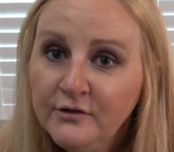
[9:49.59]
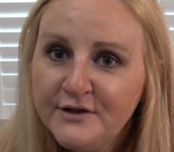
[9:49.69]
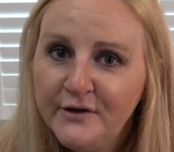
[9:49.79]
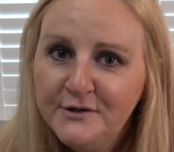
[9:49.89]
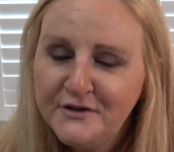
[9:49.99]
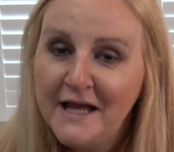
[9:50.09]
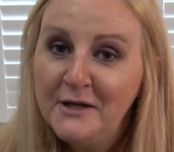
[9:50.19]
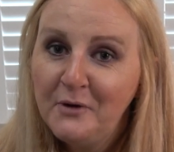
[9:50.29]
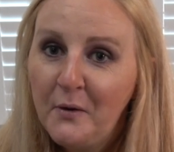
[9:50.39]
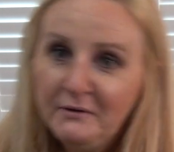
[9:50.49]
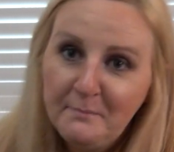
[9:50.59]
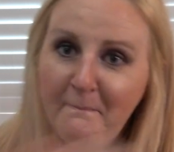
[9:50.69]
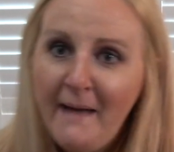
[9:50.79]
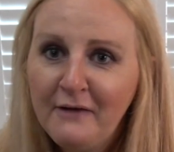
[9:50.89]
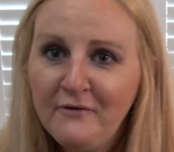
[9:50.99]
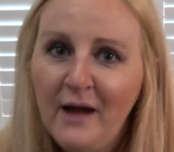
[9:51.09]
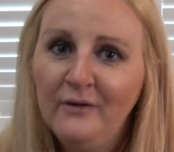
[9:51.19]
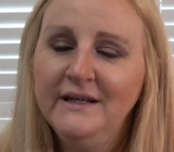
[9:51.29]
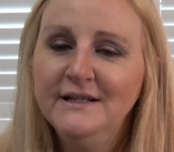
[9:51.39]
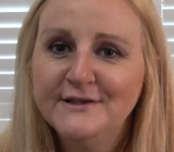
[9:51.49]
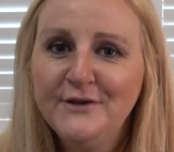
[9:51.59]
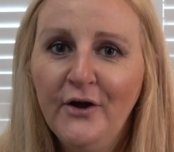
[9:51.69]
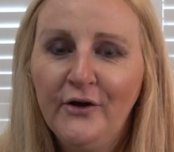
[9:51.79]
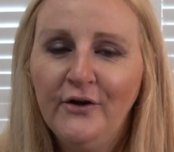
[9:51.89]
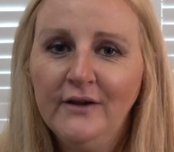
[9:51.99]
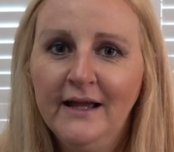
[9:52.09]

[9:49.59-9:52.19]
So you just end up going back round in a circle.